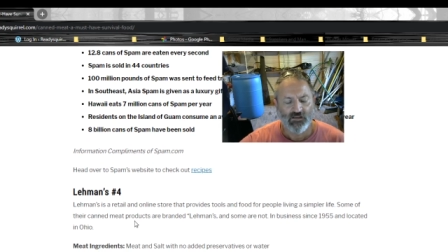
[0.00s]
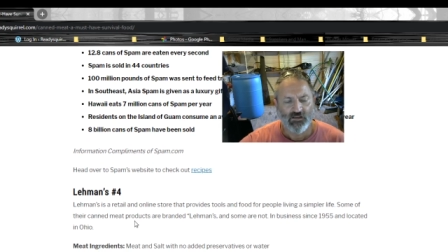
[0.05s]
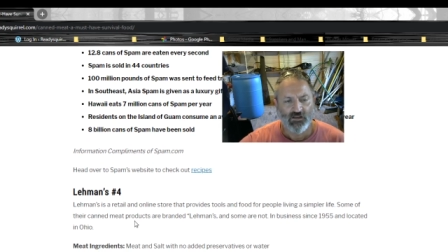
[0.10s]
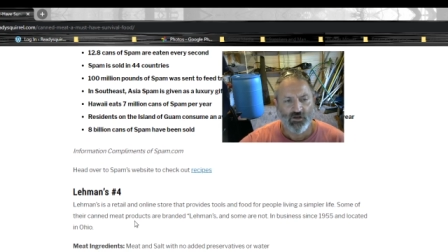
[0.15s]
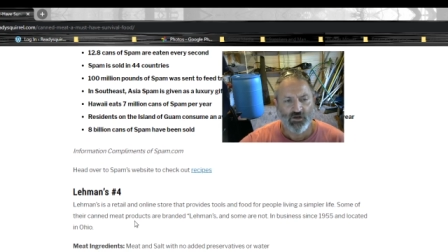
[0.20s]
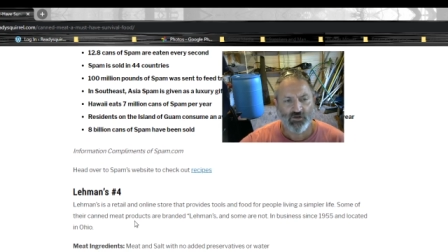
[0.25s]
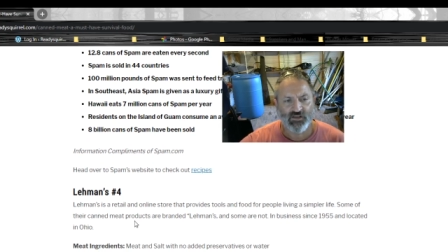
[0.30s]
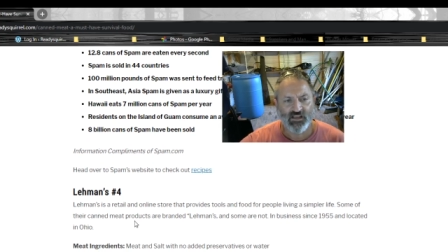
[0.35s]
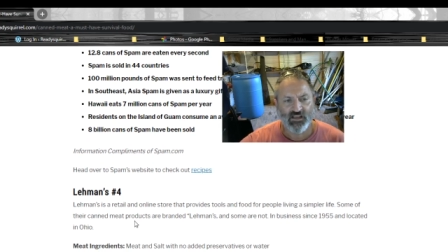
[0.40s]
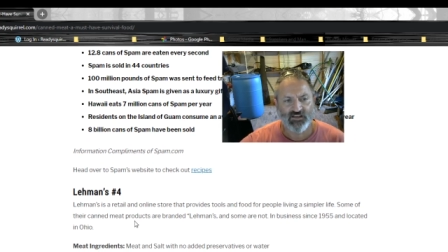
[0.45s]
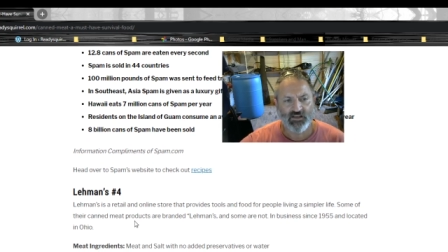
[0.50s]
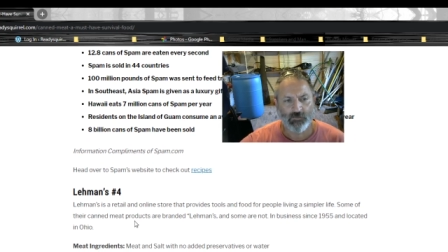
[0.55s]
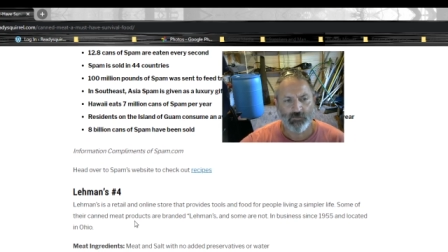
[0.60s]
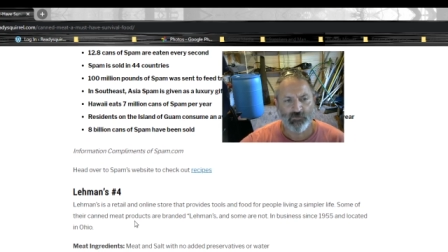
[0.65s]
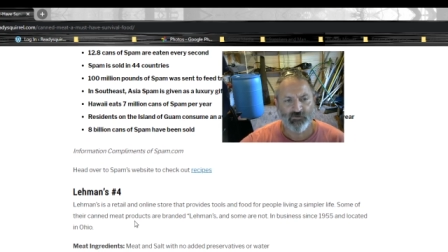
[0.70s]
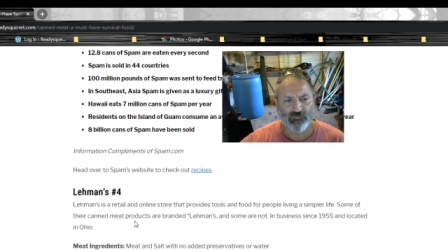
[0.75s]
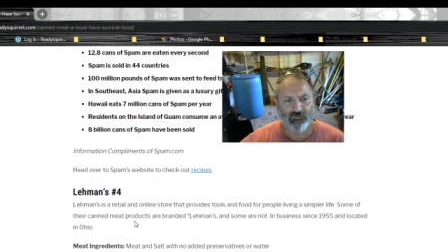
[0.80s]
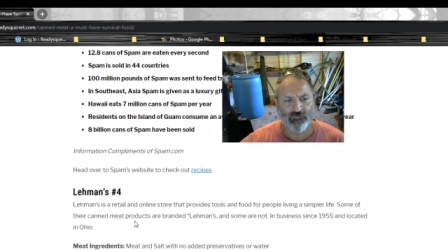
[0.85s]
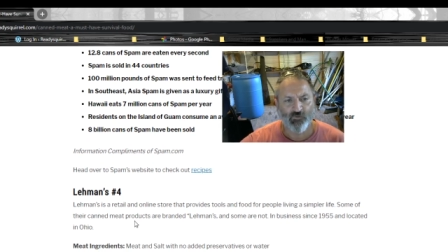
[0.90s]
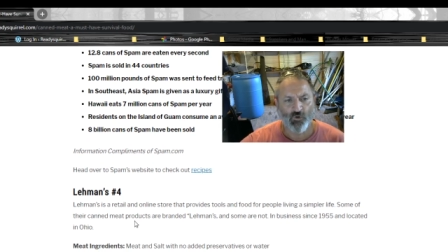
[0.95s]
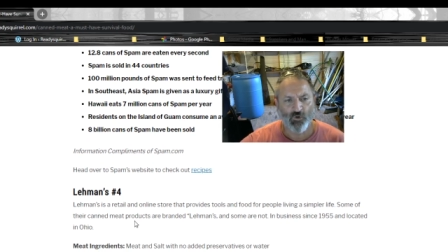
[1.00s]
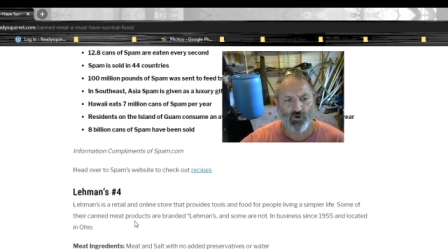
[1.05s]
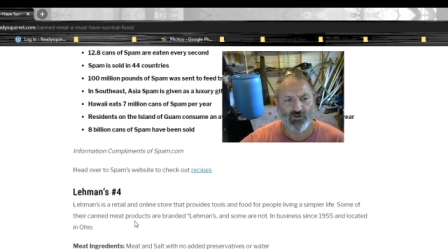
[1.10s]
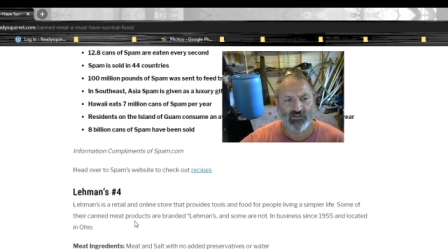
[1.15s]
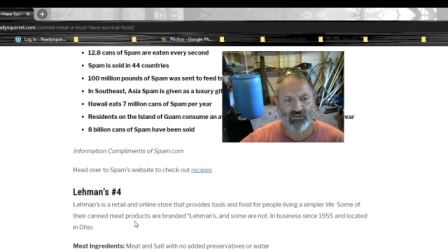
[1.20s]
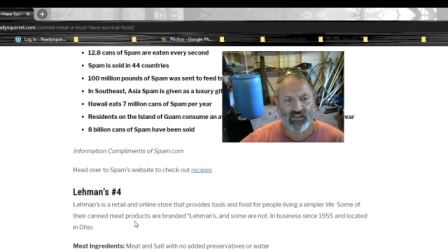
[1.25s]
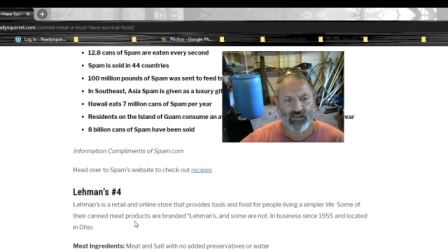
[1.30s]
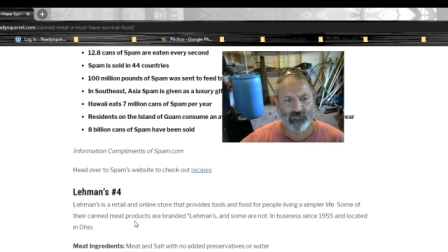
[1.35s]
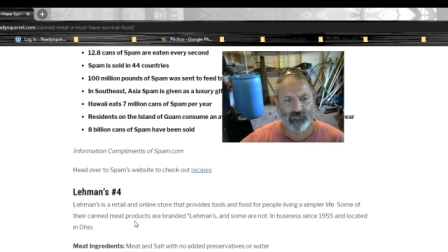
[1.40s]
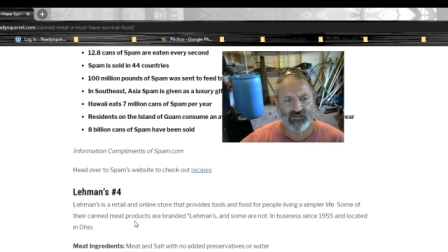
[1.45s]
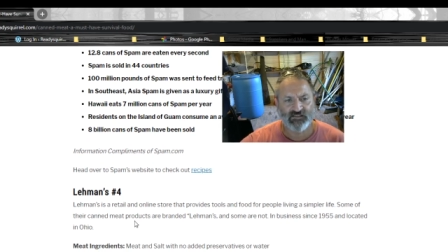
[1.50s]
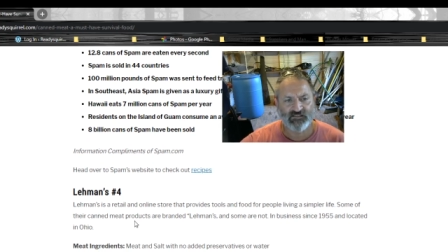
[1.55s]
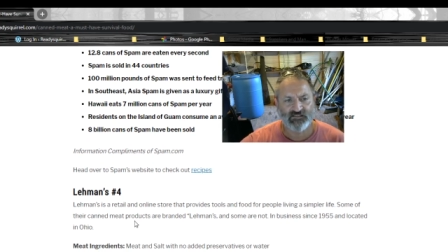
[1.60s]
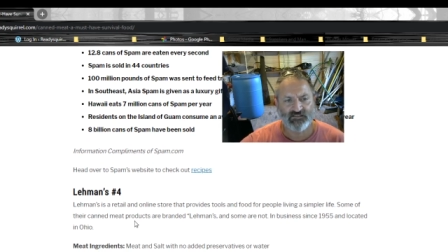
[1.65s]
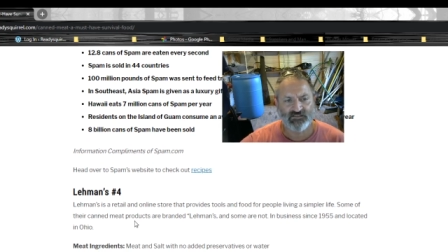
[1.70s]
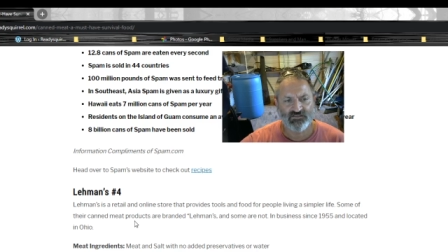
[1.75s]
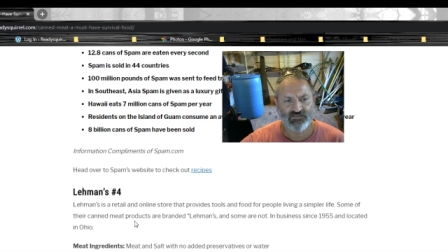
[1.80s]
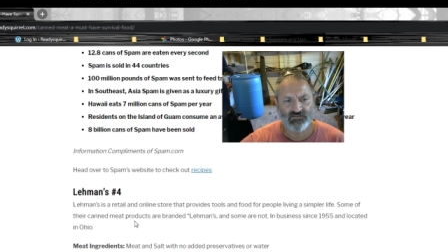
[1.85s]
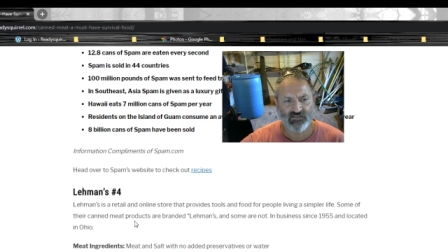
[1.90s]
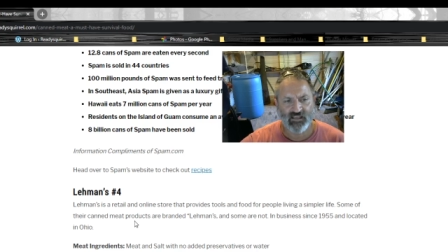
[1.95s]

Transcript: Okay, number four, Lehman's.